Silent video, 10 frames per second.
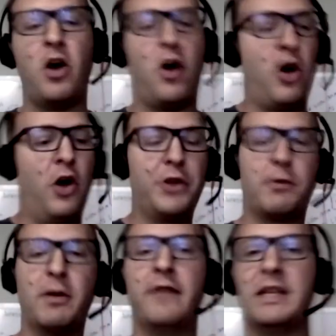All
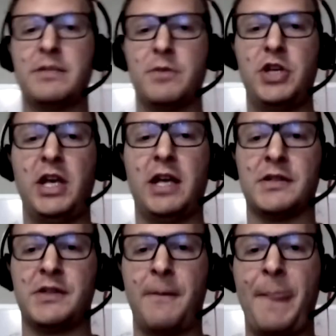three of these
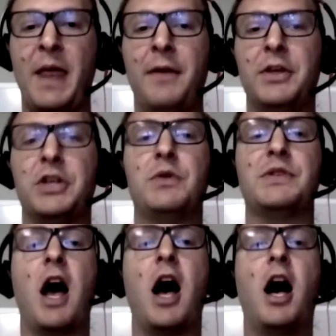machines
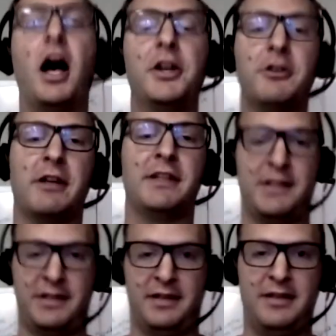use
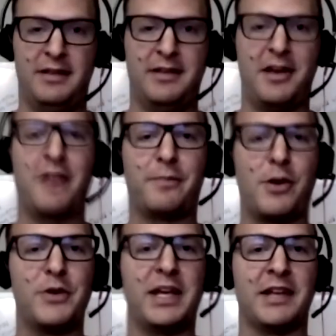hundreds of
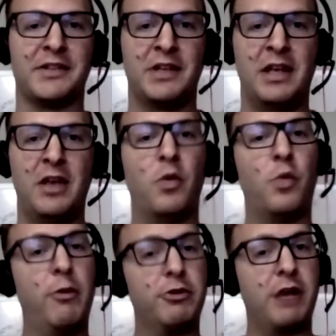proteins.
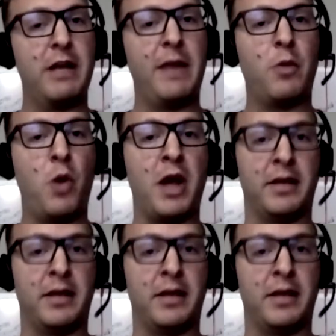We were trying to make one,